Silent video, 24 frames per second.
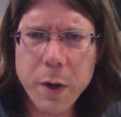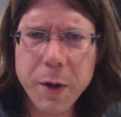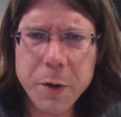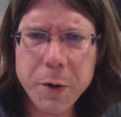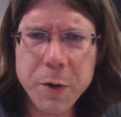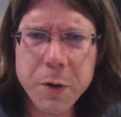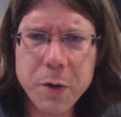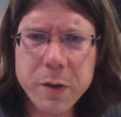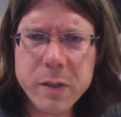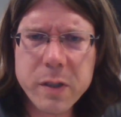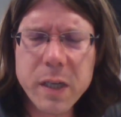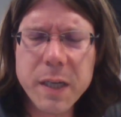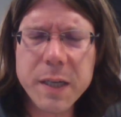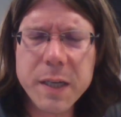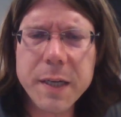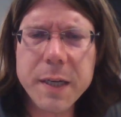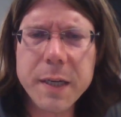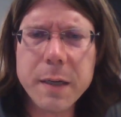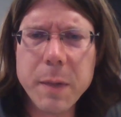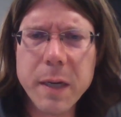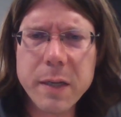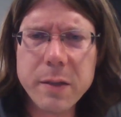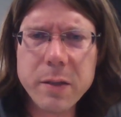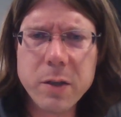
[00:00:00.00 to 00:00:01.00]
where you're
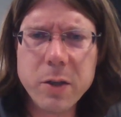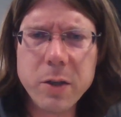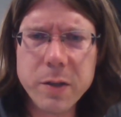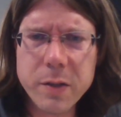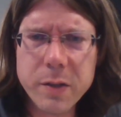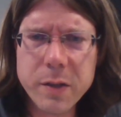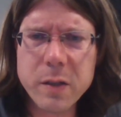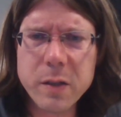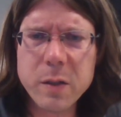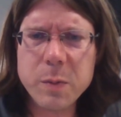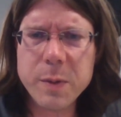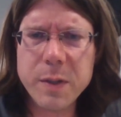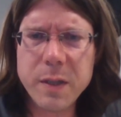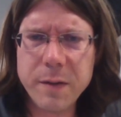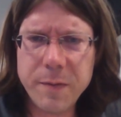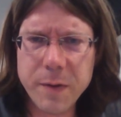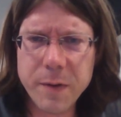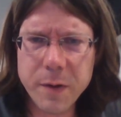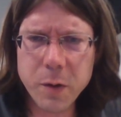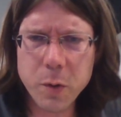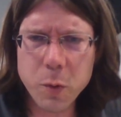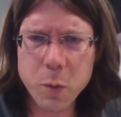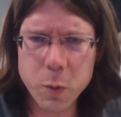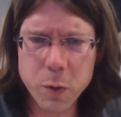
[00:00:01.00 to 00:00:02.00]
sending messages to
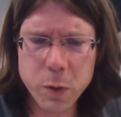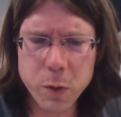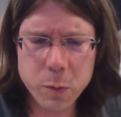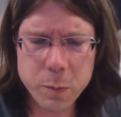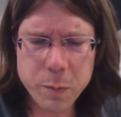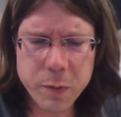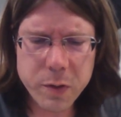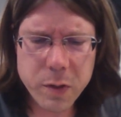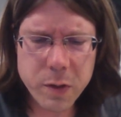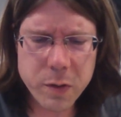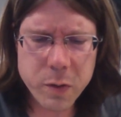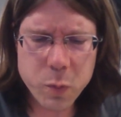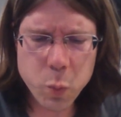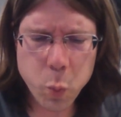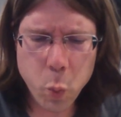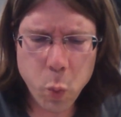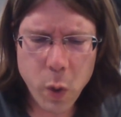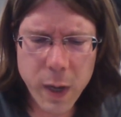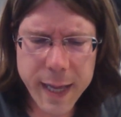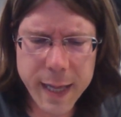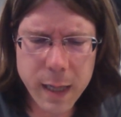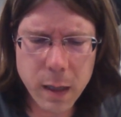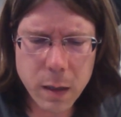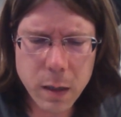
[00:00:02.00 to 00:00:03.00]
specific groups as
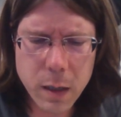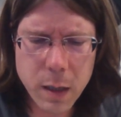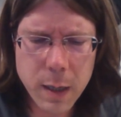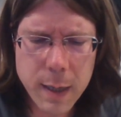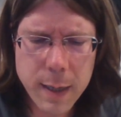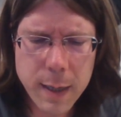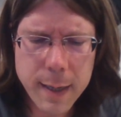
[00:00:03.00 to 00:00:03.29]
well.